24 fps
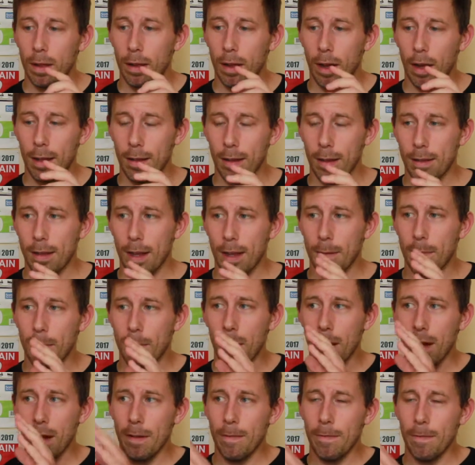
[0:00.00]
As I said,
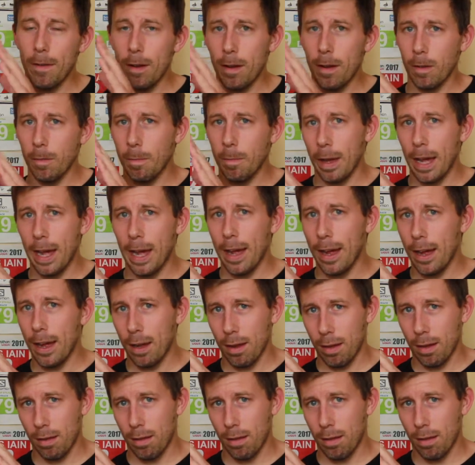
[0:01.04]
my first pair